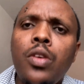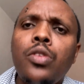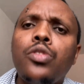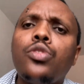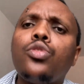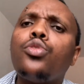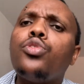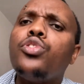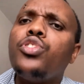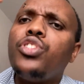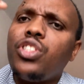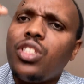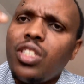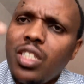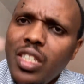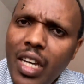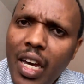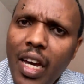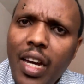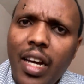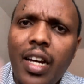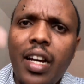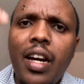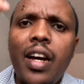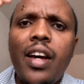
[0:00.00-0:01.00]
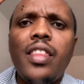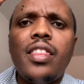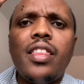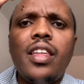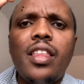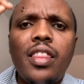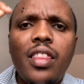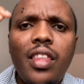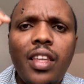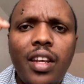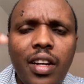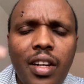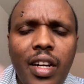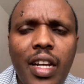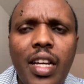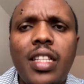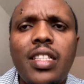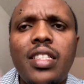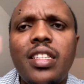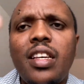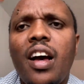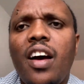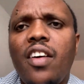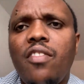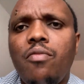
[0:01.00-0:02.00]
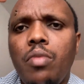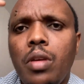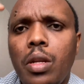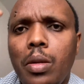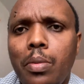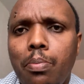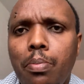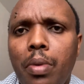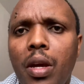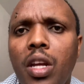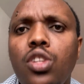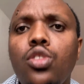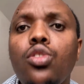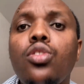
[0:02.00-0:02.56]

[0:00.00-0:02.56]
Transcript: So check that the rates have been paid,